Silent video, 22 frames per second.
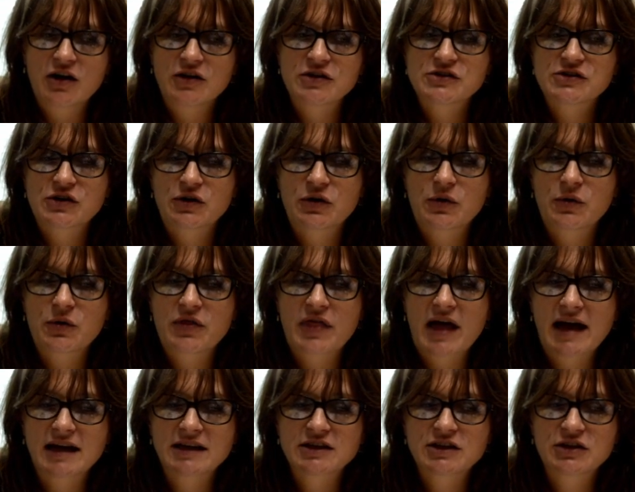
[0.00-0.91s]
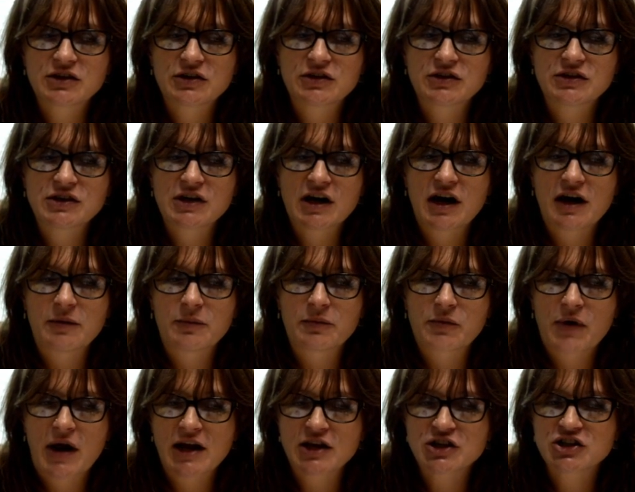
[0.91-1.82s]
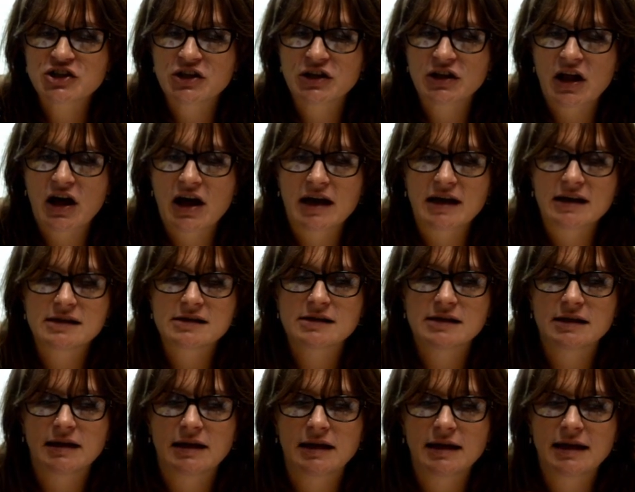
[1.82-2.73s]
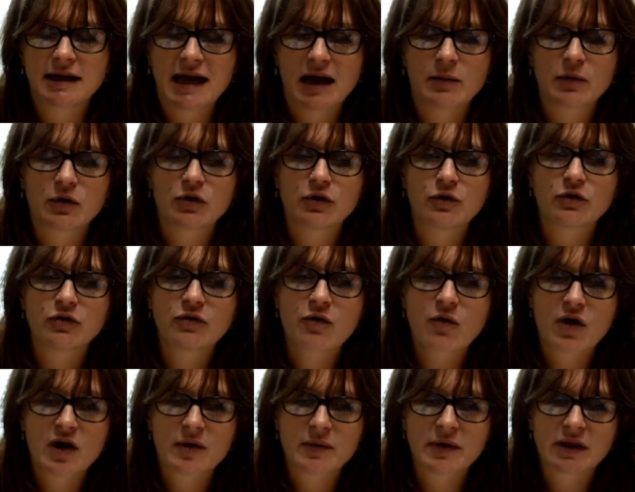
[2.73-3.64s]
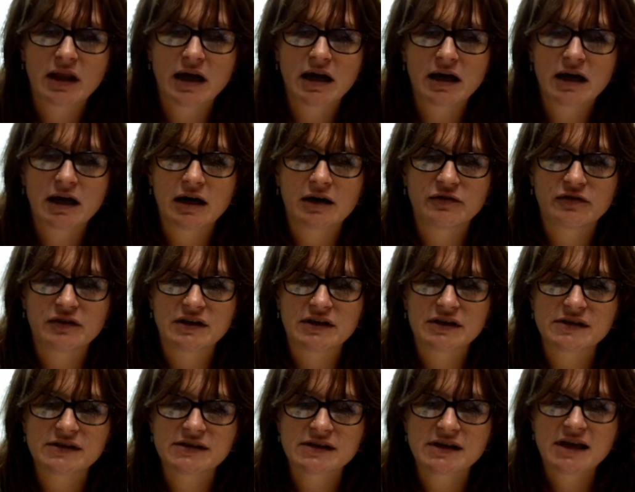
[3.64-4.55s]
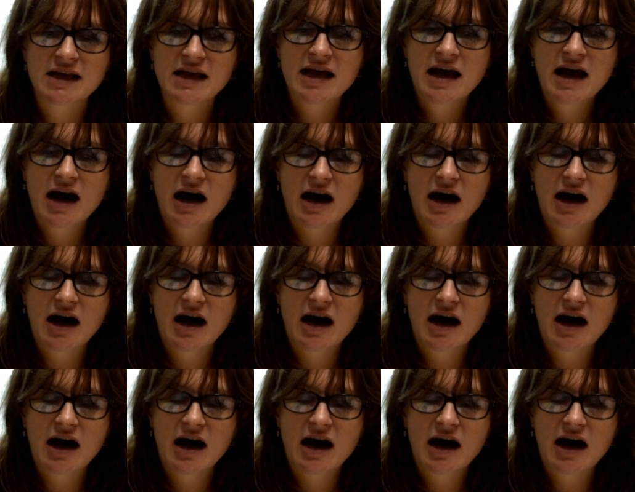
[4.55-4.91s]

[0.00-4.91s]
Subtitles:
So that could rationalize the chemical formula of these